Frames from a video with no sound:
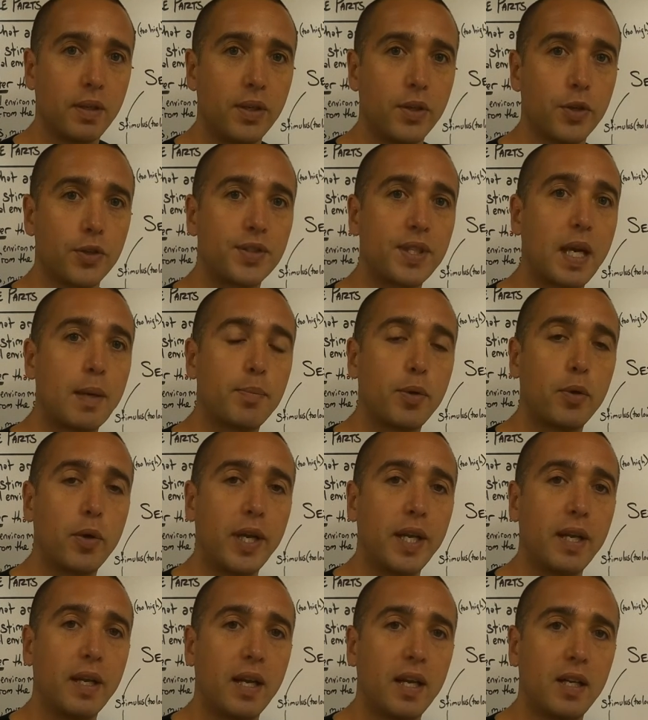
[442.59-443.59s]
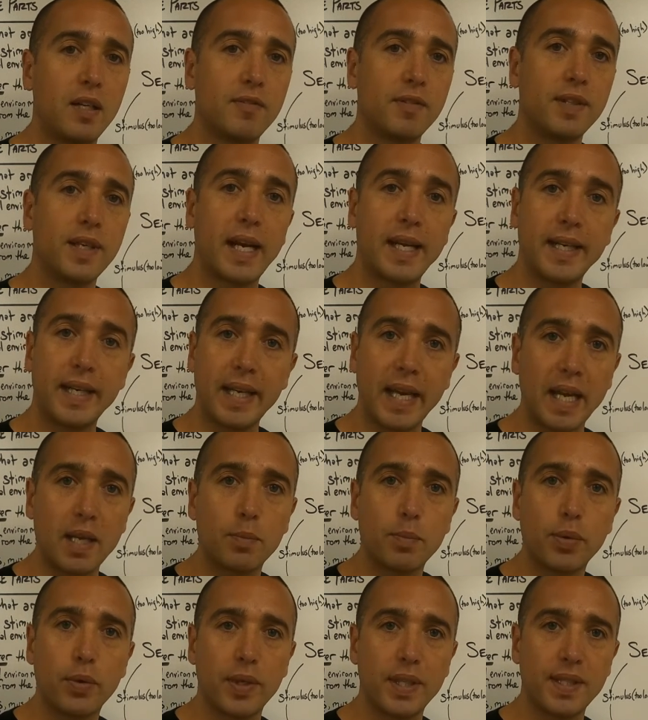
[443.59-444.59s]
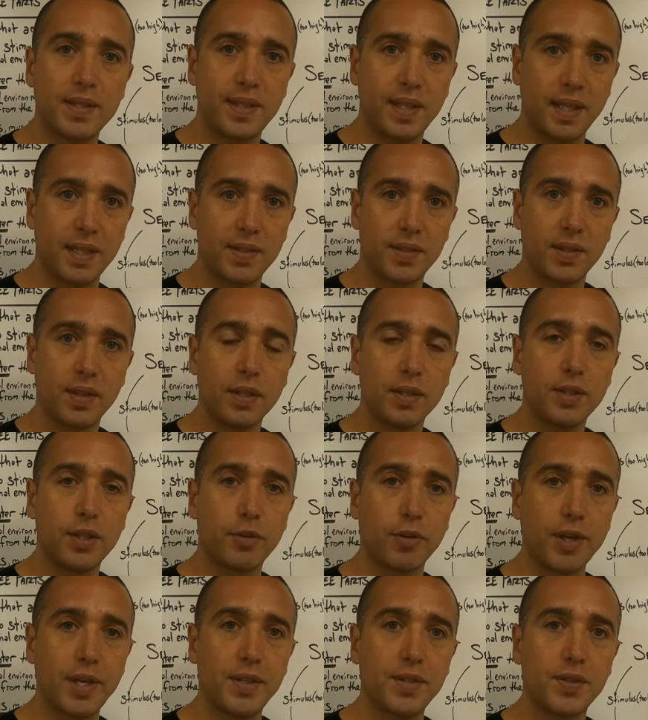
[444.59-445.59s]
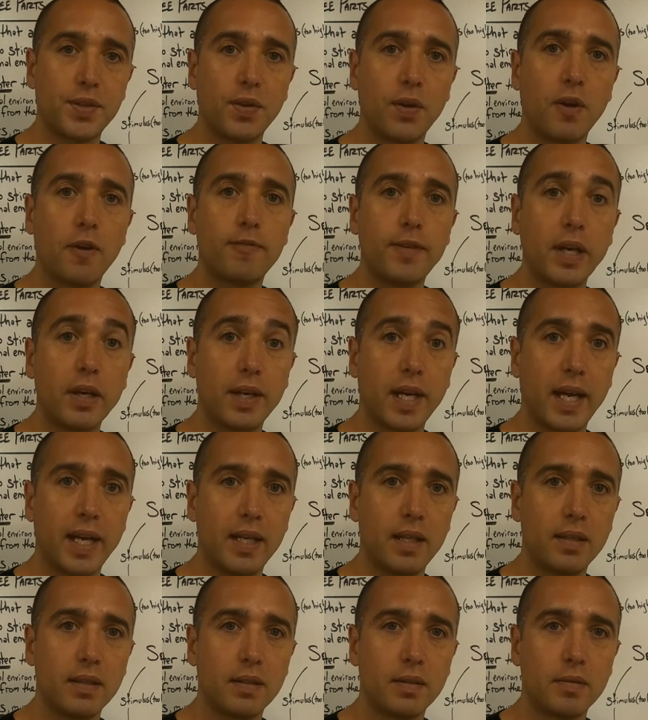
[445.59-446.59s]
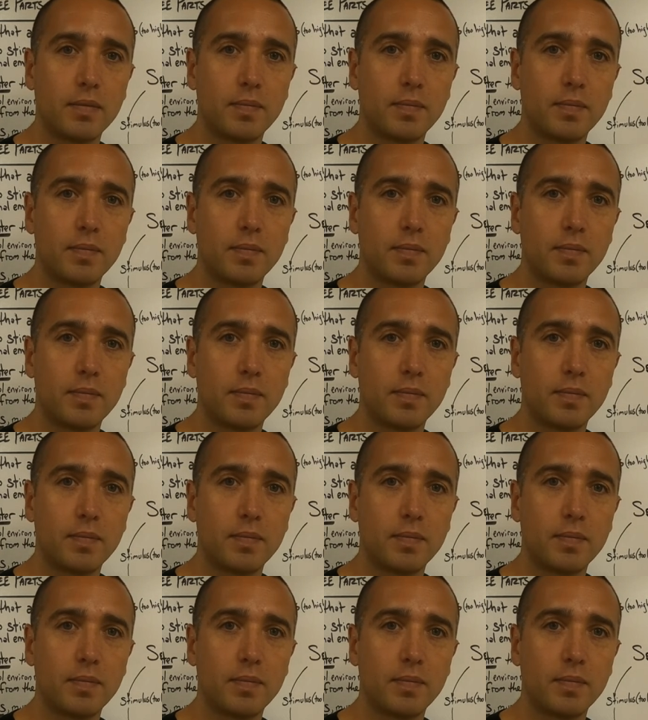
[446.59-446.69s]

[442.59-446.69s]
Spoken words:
your set point of 98.6 degrees Fahrenheit.